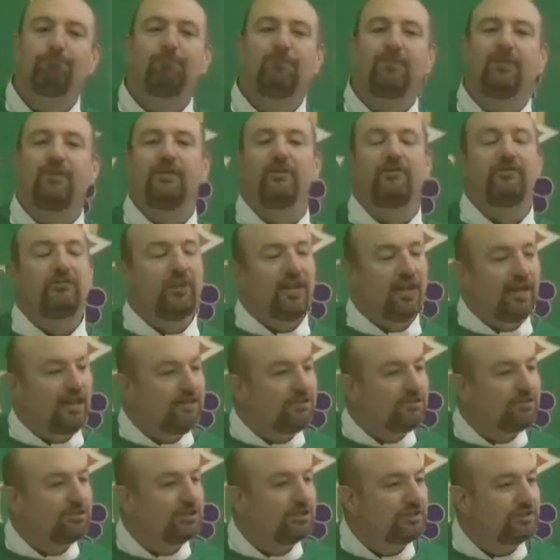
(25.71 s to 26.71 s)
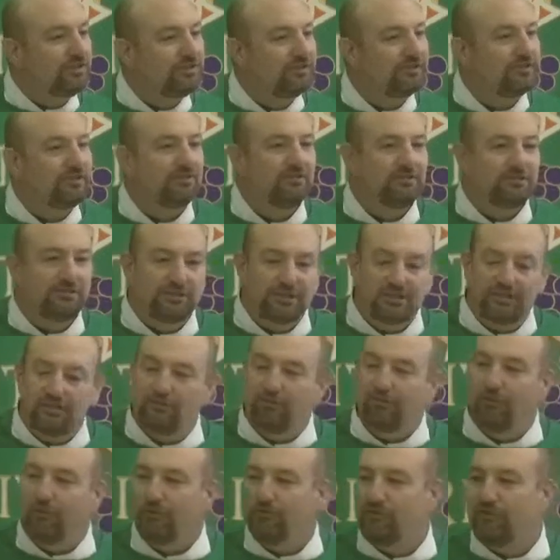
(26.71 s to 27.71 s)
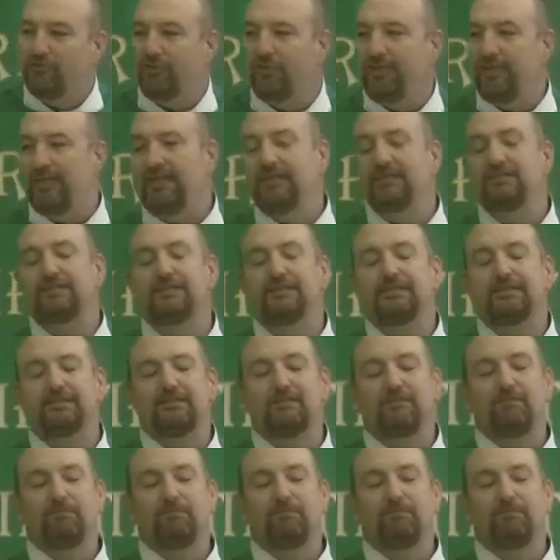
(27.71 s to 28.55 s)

these ancient sinful cities.